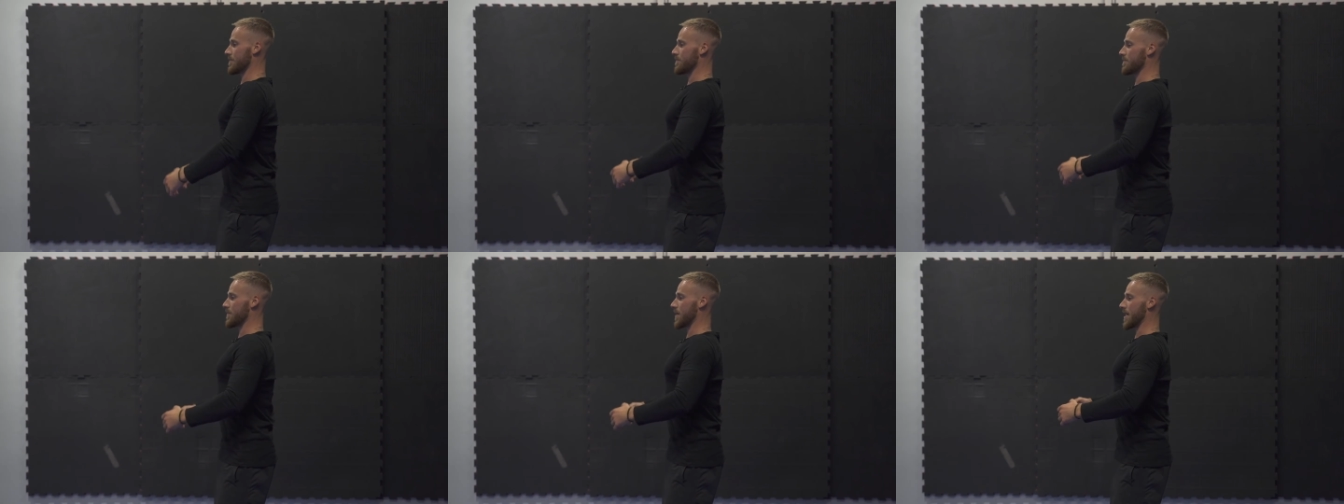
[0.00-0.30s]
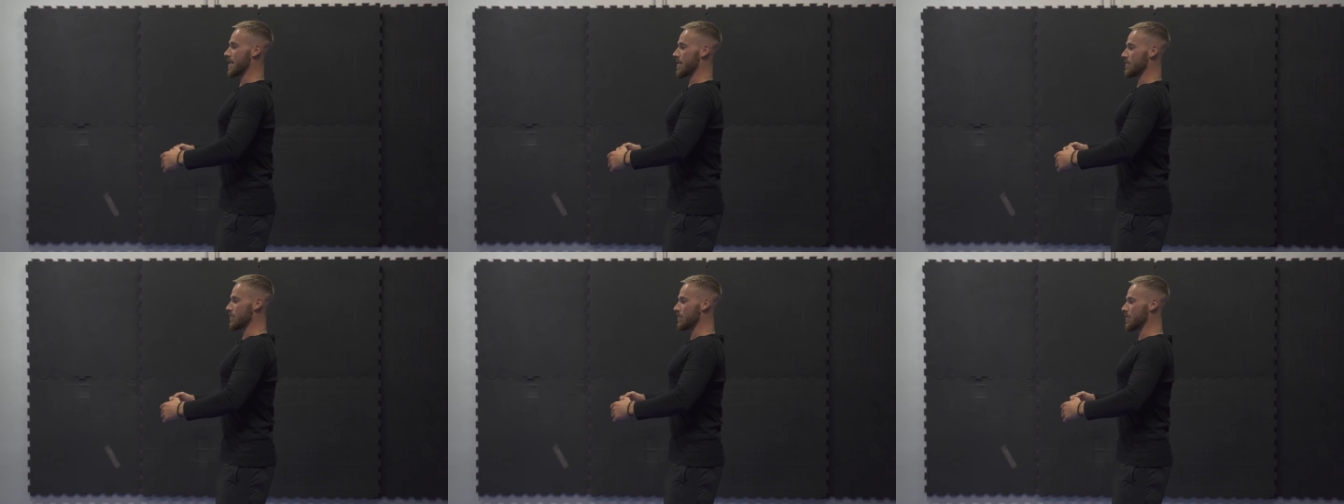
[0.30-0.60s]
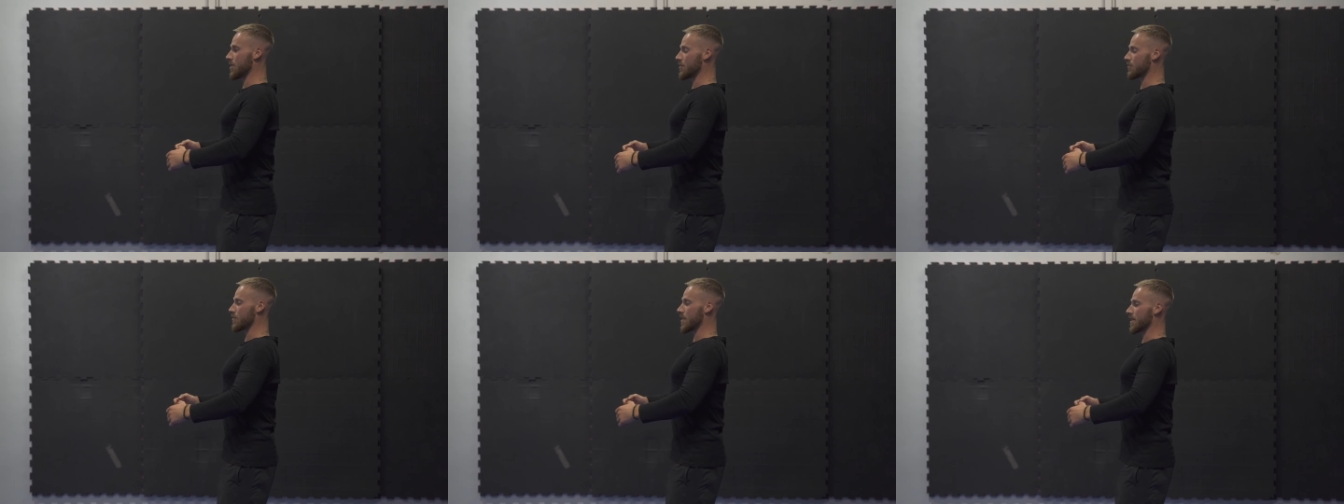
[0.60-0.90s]
by
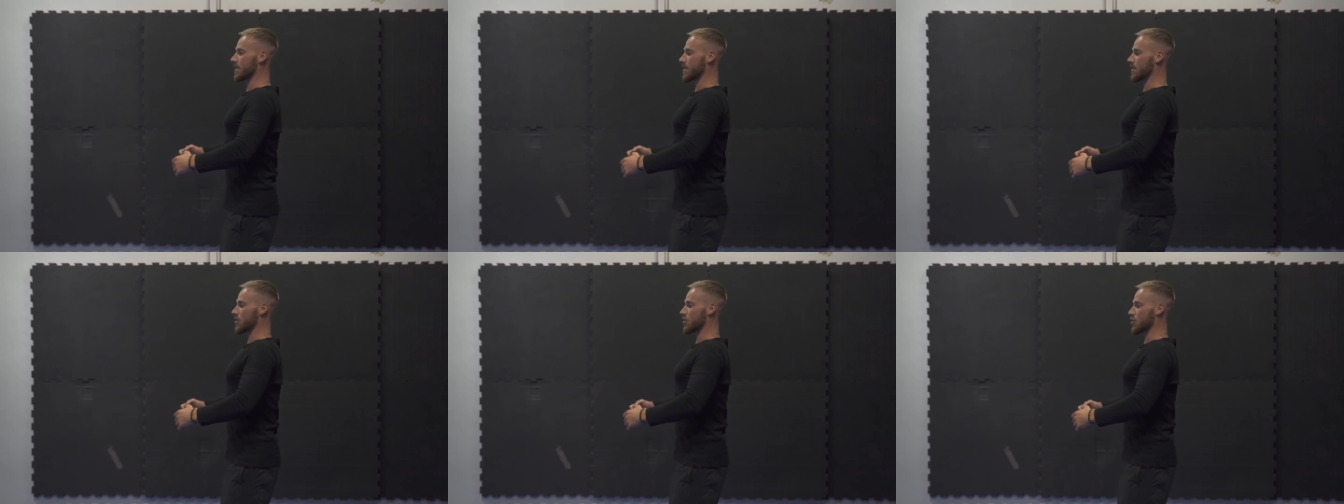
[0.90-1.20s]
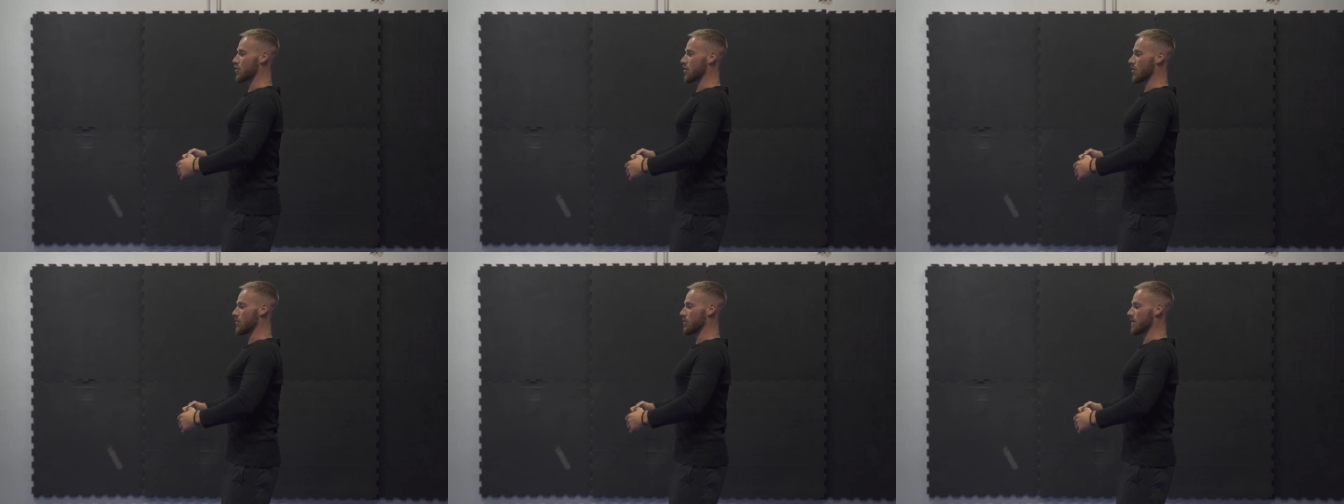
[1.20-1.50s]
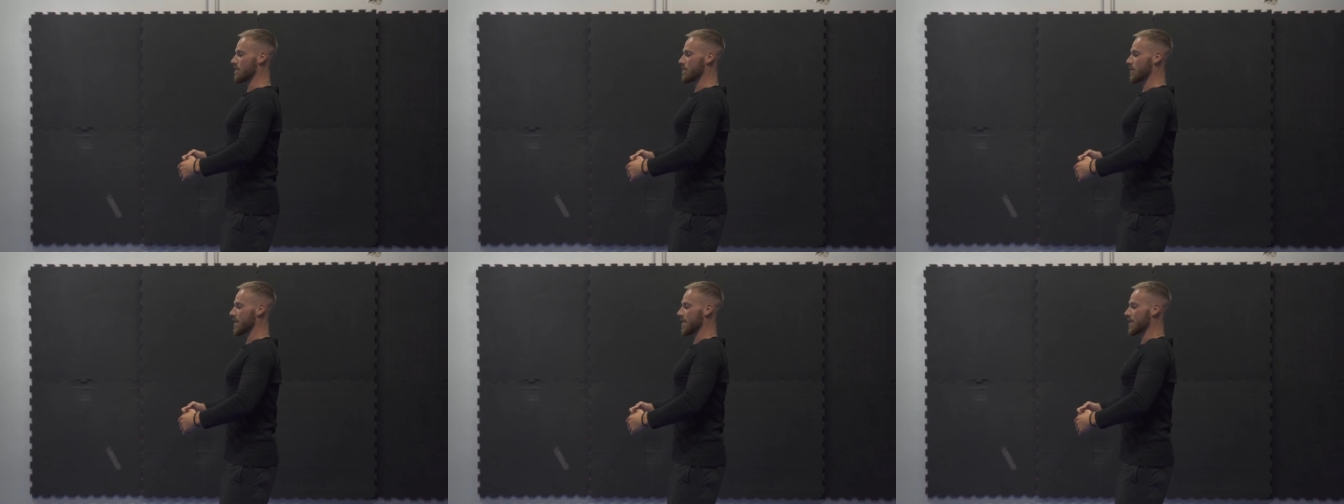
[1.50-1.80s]
retracting the
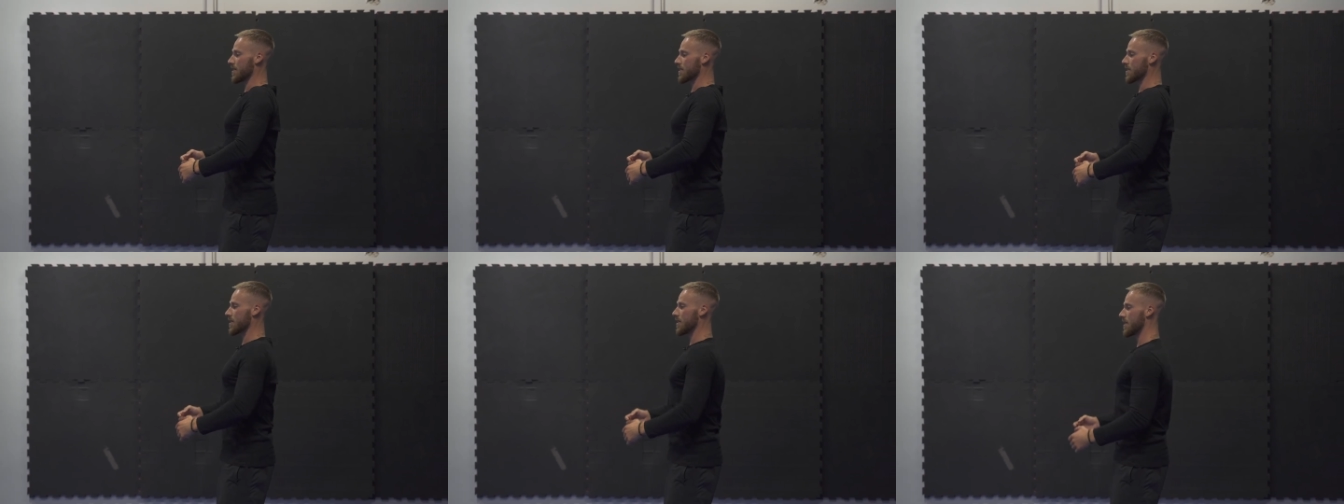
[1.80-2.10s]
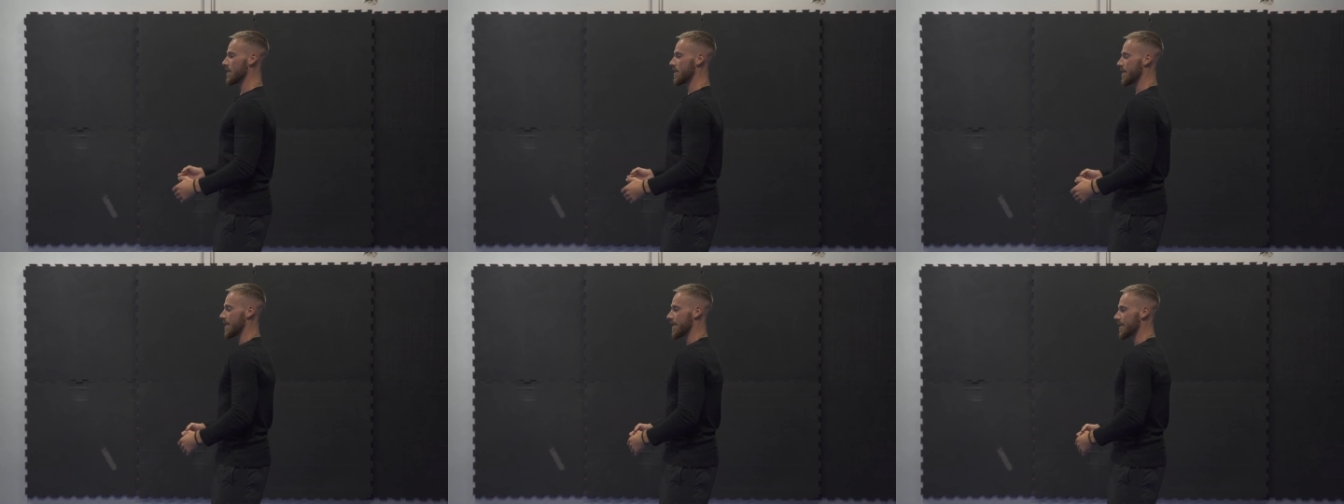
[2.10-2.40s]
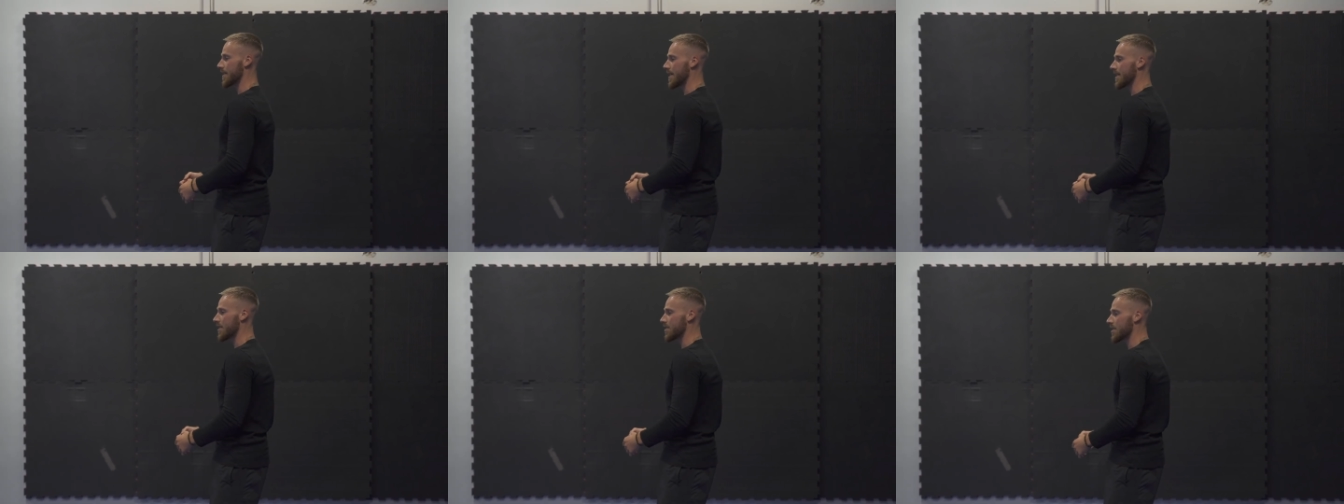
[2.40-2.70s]
shoulder blades,
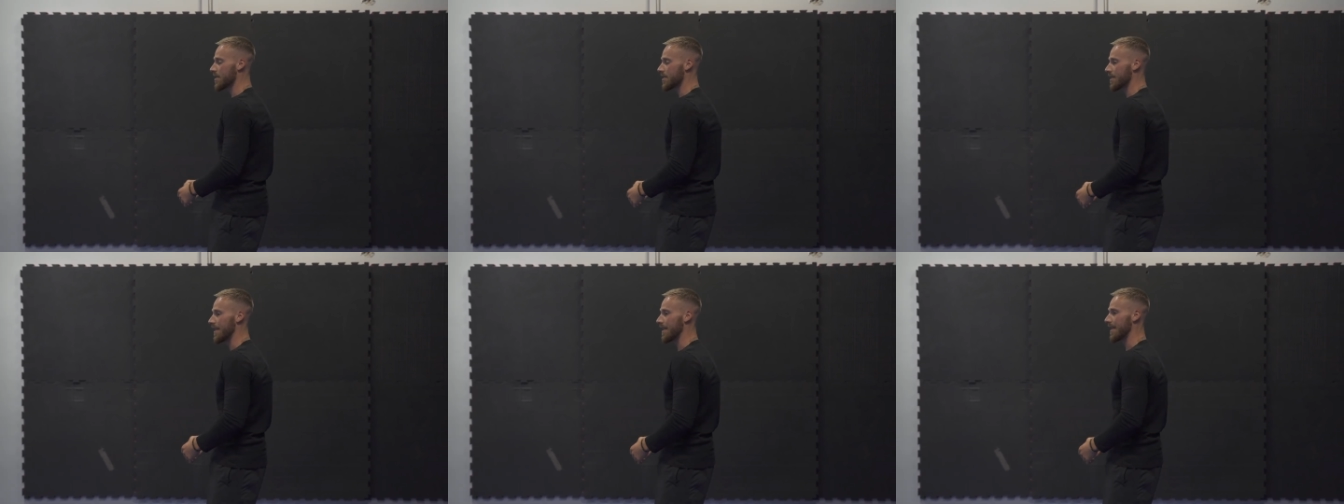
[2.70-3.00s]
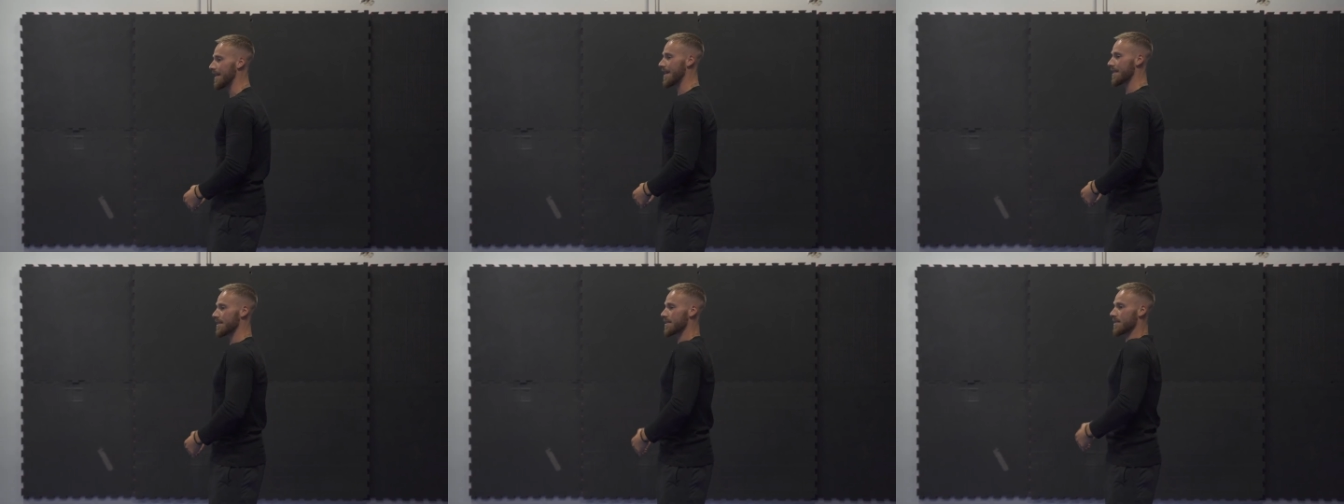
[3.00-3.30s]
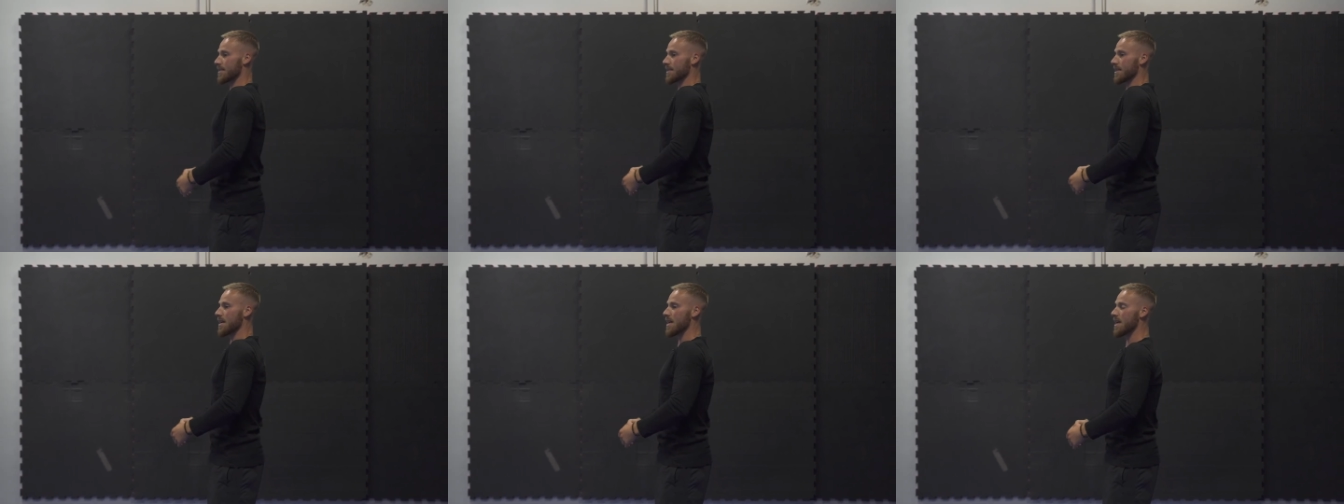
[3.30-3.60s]
engaging the
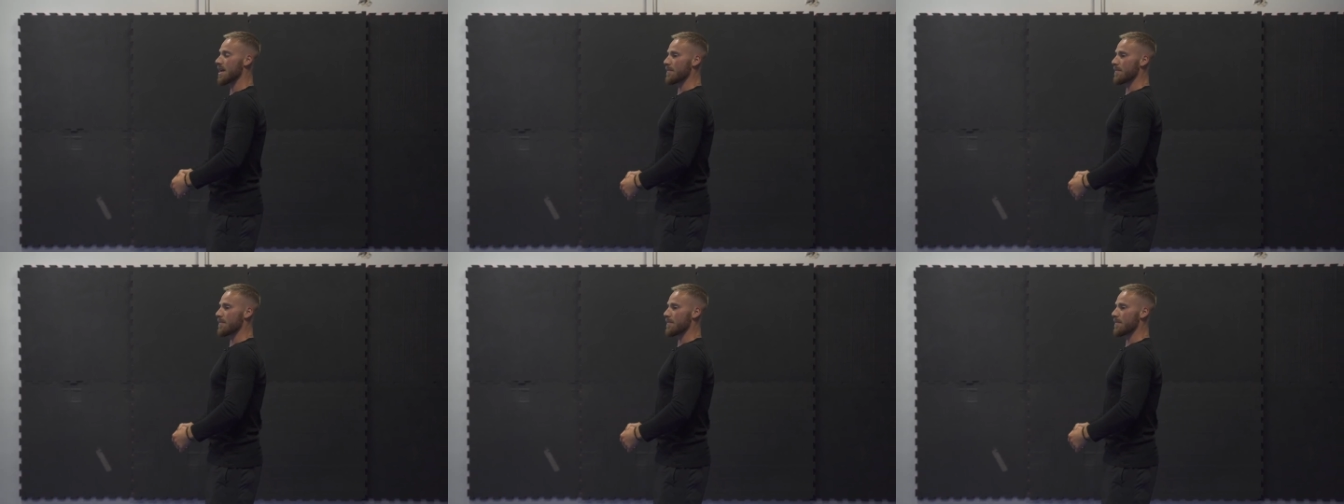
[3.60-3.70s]
lats,